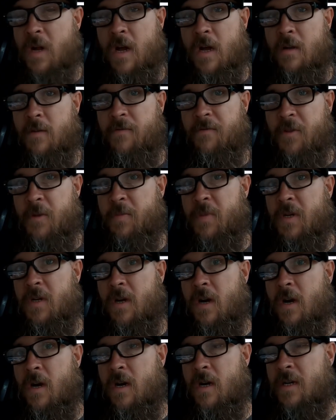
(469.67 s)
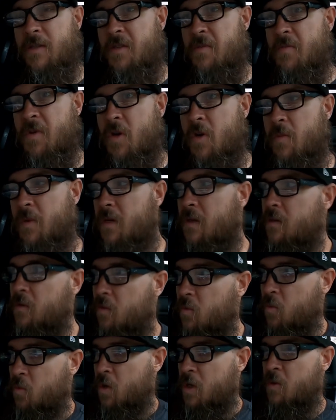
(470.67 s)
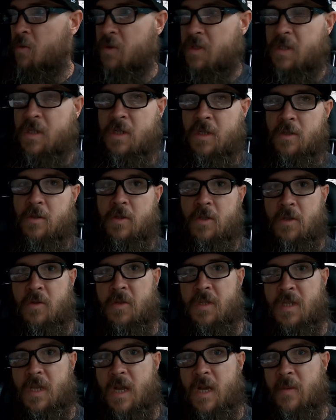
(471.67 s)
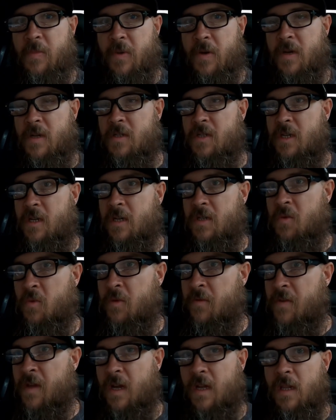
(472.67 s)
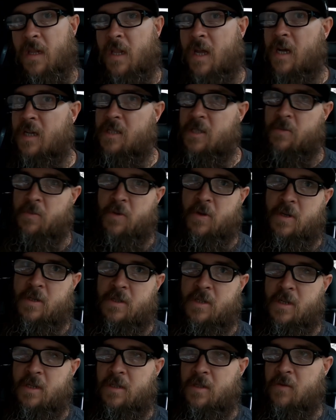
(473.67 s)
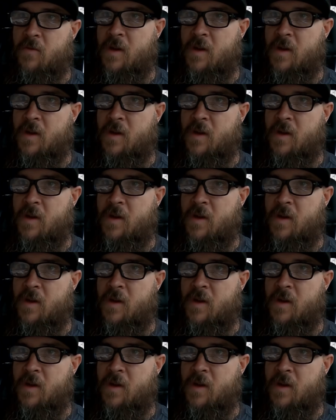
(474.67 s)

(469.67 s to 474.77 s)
not flipping a car at the moment, we will still do side projects. We've got lots of projects